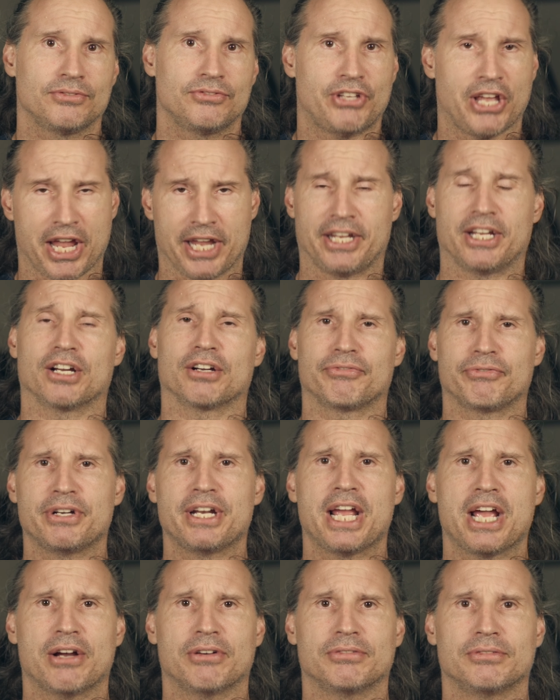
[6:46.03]
take care for
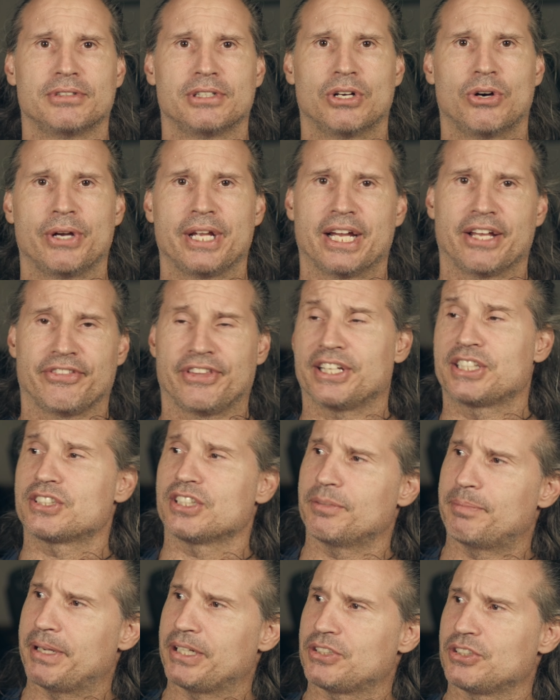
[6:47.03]
now. Oh yeah, and thanks
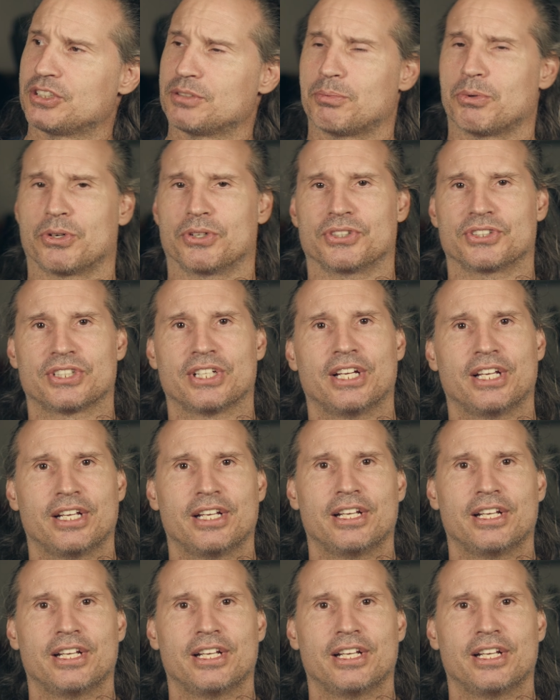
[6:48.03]
to the Patreon supporters.